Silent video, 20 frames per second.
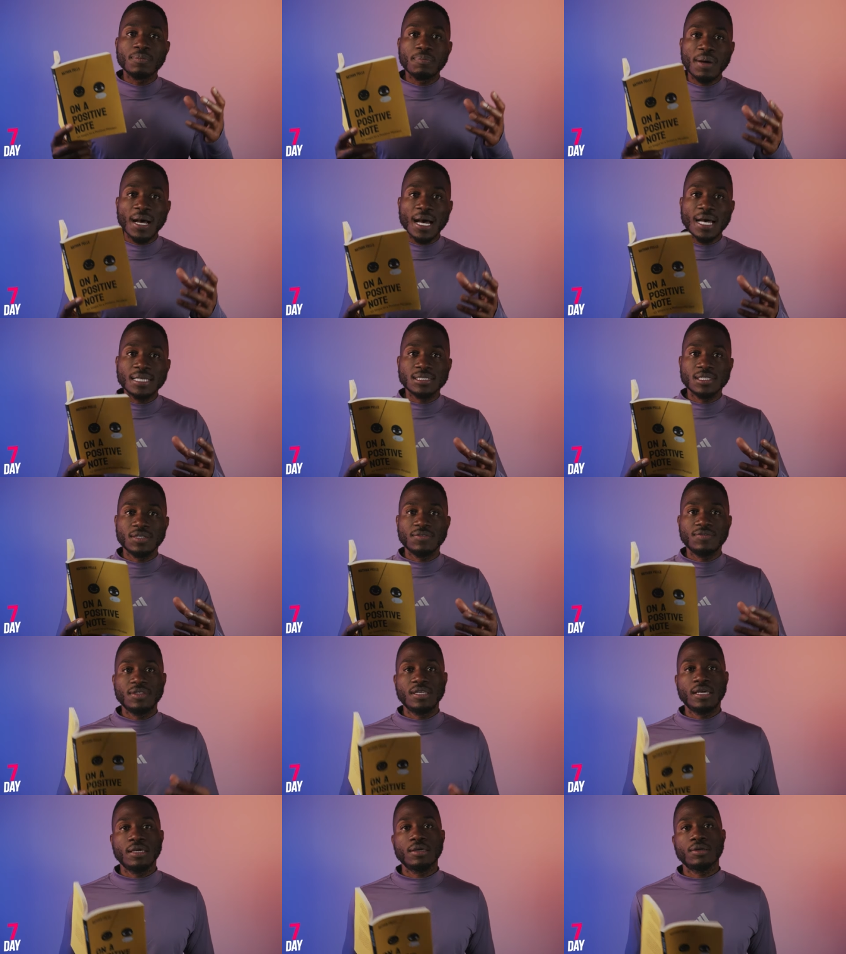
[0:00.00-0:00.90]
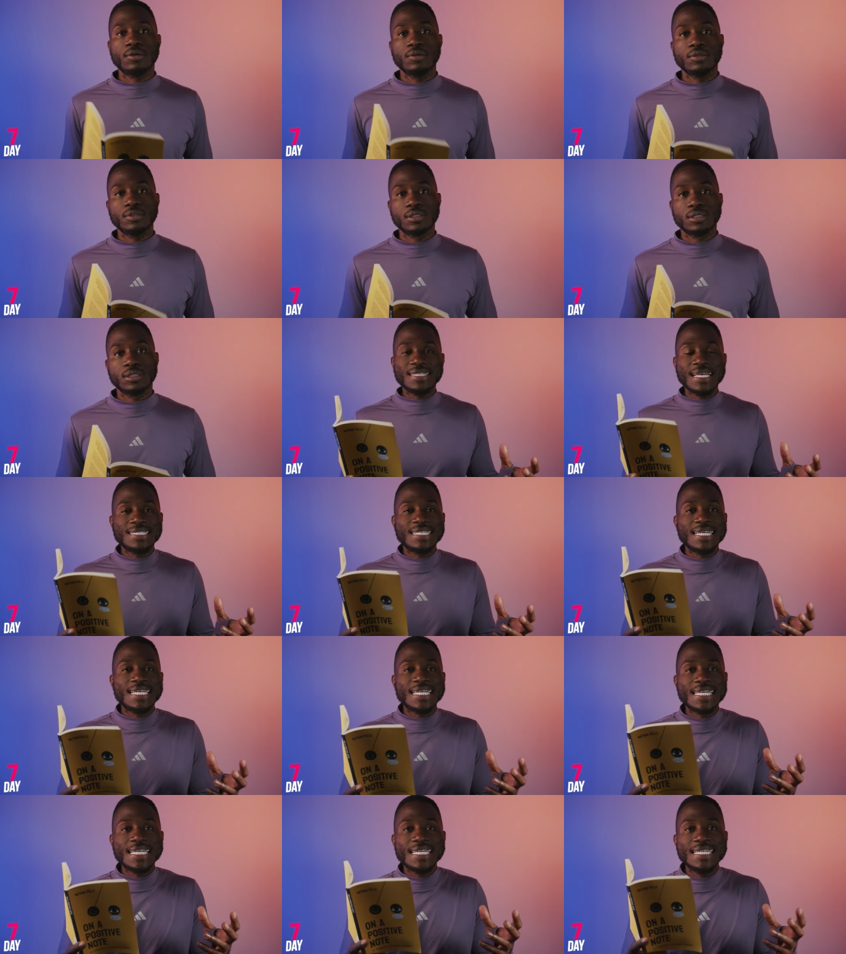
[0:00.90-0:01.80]
positive thinkers. That's
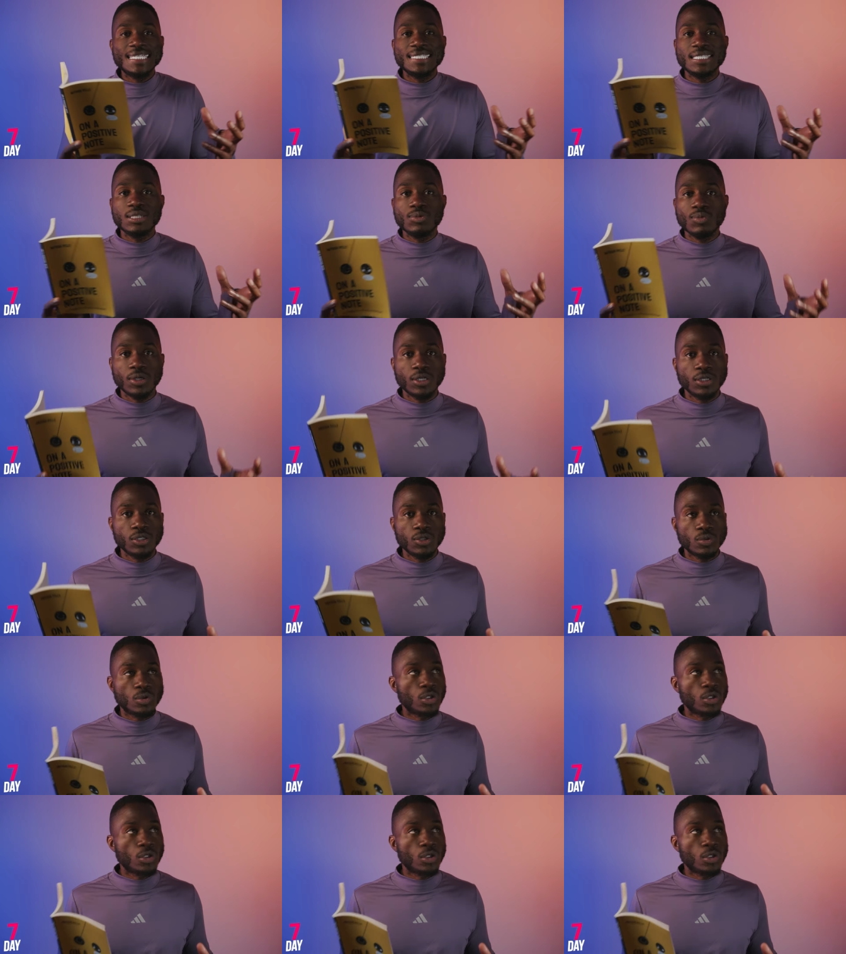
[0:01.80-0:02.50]
an easy one to do.